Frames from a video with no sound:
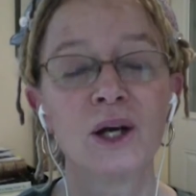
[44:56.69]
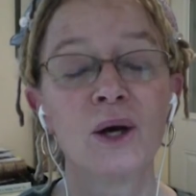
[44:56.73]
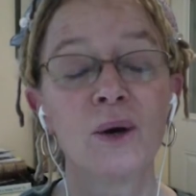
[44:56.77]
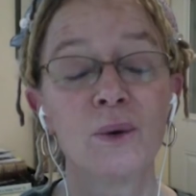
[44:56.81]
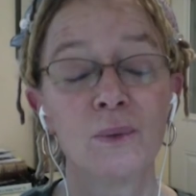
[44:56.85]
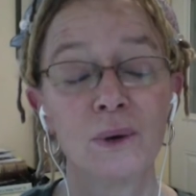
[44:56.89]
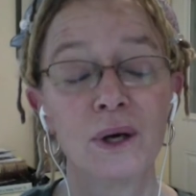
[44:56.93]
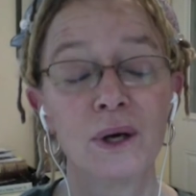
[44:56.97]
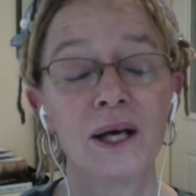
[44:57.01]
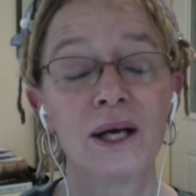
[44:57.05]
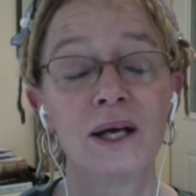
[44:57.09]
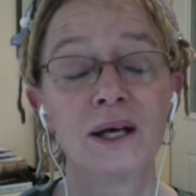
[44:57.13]

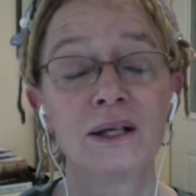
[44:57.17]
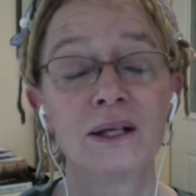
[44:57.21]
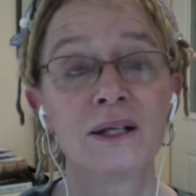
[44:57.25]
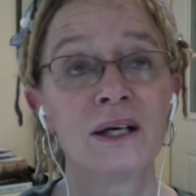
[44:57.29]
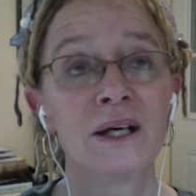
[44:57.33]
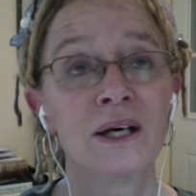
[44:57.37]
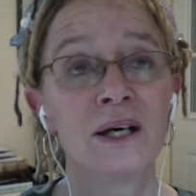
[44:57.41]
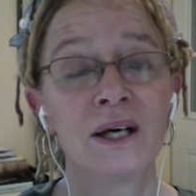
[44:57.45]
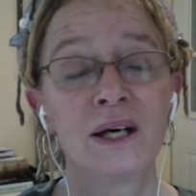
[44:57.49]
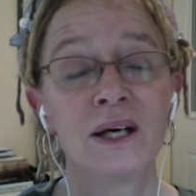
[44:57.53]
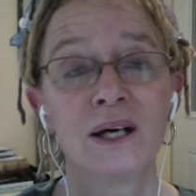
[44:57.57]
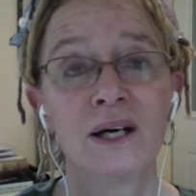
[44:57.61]
Oh,
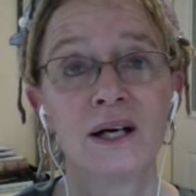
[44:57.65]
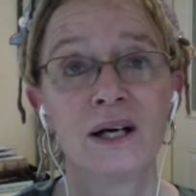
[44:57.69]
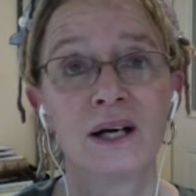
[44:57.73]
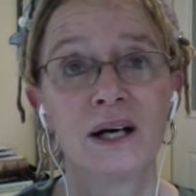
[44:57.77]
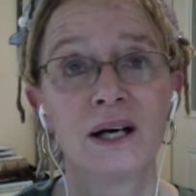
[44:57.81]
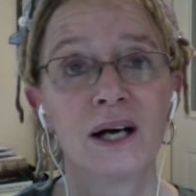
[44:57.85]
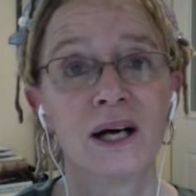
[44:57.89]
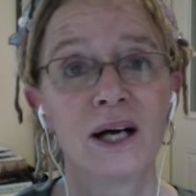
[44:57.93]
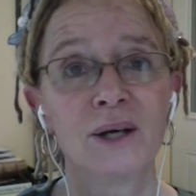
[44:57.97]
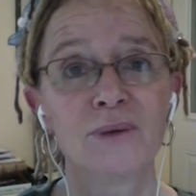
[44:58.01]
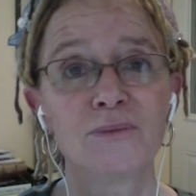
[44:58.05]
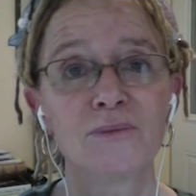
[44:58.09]
and
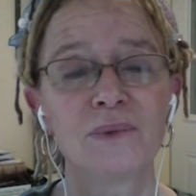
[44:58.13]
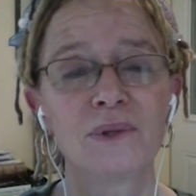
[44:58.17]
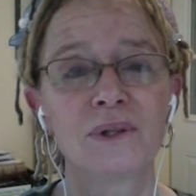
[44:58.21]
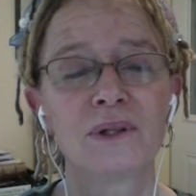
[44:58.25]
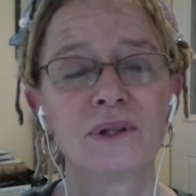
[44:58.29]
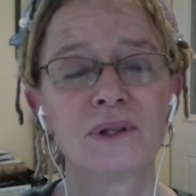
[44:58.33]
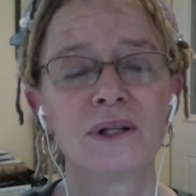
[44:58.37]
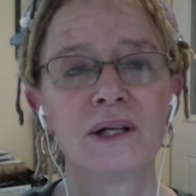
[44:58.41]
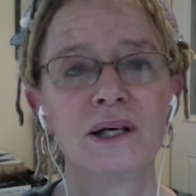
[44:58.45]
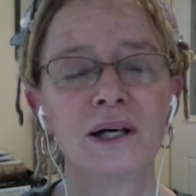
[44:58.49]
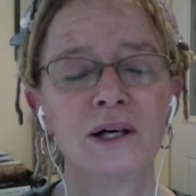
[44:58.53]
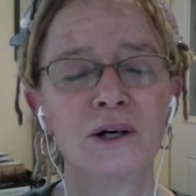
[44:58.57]
I'm
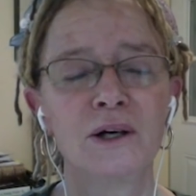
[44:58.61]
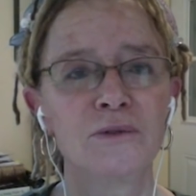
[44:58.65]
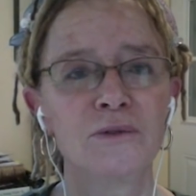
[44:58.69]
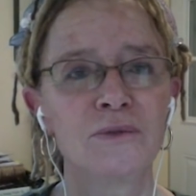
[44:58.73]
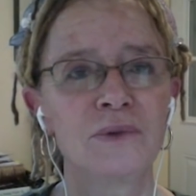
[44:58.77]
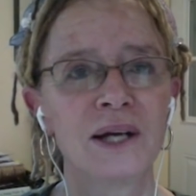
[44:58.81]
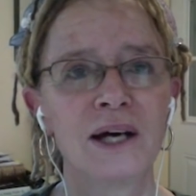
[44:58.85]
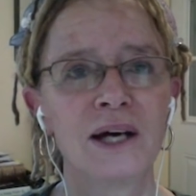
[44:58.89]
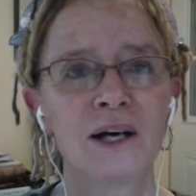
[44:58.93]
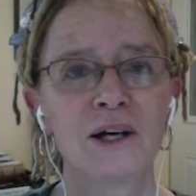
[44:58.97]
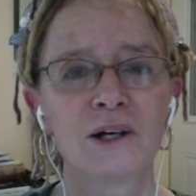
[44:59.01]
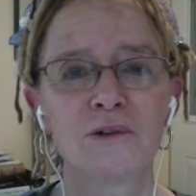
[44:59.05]

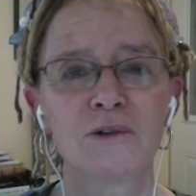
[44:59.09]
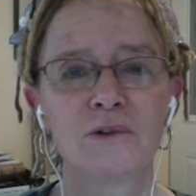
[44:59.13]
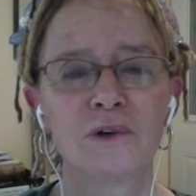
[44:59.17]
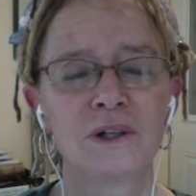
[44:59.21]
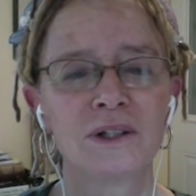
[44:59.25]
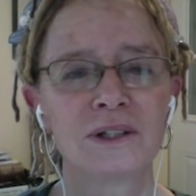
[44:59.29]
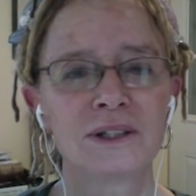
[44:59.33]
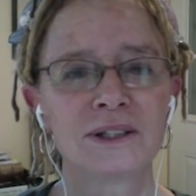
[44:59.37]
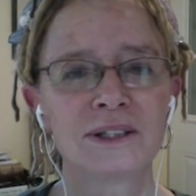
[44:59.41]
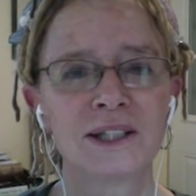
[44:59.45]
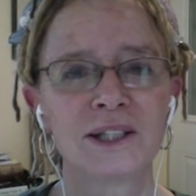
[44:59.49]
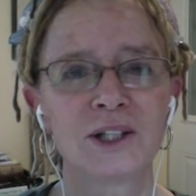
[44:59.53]
loved out of
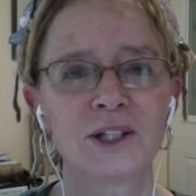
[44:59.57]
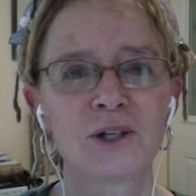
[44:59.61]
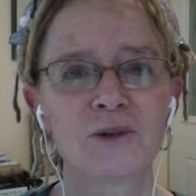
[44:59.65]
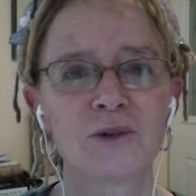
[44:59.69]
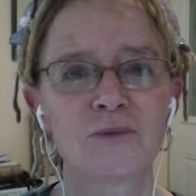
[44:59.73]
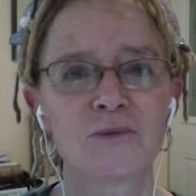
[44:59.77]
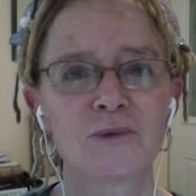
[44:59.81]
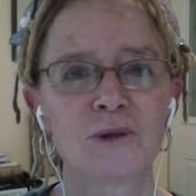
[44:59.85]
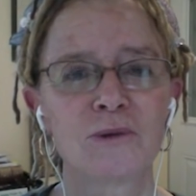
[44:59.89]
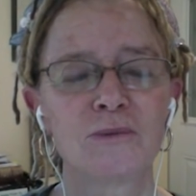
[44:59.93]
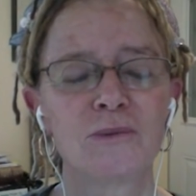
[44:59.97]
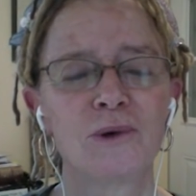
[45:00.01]
all sense
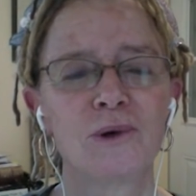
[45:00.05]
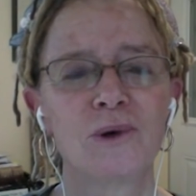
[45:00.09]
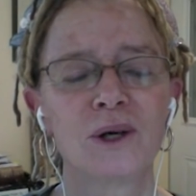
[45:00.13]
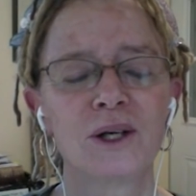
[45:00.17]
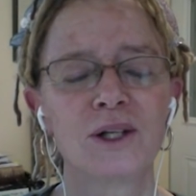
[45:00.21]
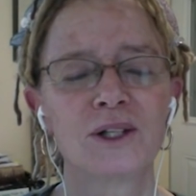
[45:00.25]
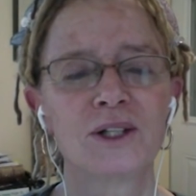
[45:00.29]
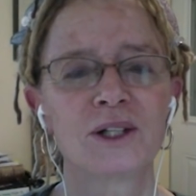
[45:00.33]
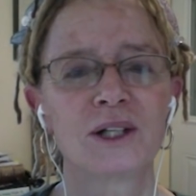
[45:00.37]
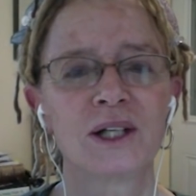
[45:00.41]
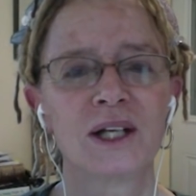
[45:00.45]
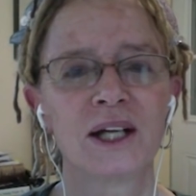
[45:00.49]
of
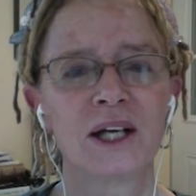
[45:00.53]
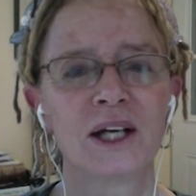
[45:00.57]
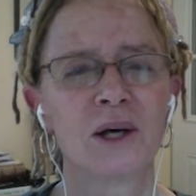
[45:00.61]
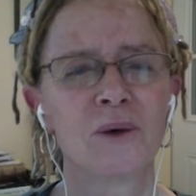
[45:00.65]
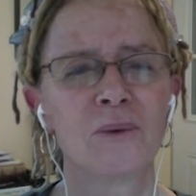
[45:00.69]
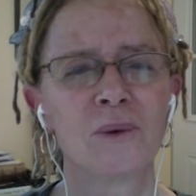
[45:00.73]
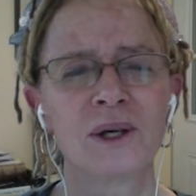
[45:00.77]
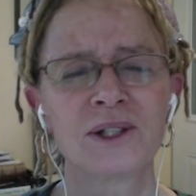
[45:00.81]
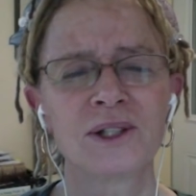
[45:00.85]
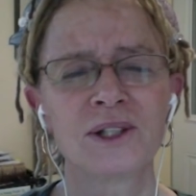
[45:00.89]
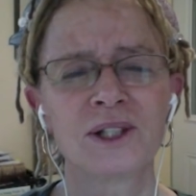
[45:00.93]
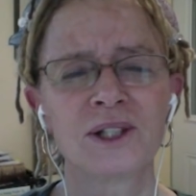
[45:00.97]
proportion, and
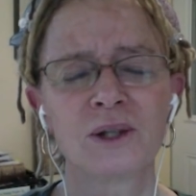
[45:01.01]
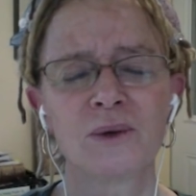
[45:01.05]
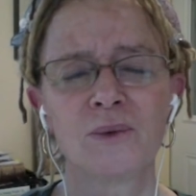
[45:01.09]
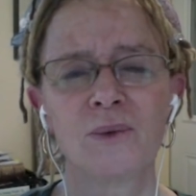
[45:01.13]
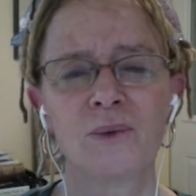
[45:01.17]
I wasn't